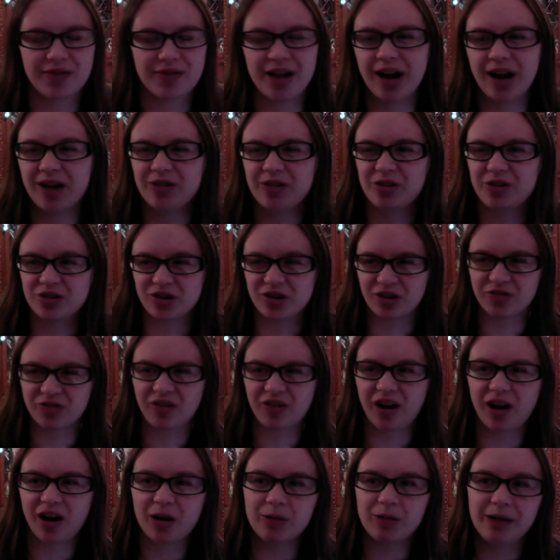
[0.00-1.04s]
characters are
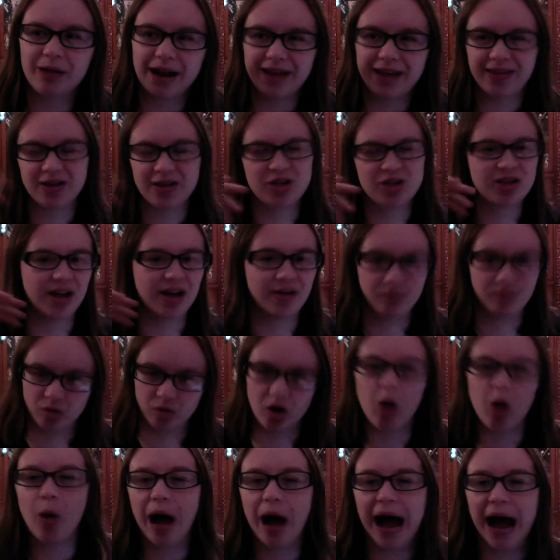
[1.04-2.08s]
far away, they just have
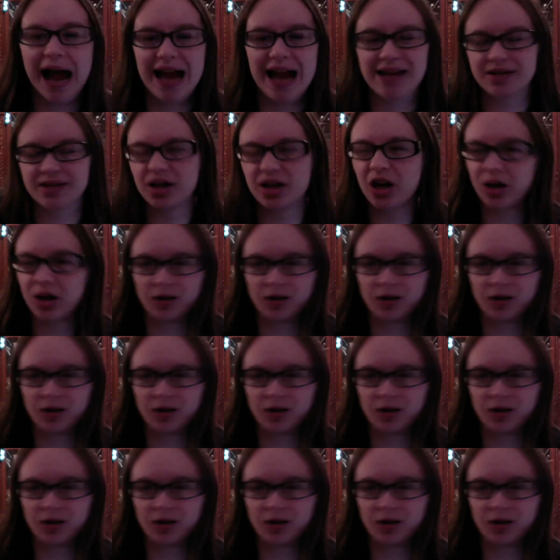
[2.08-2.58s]
no eyes,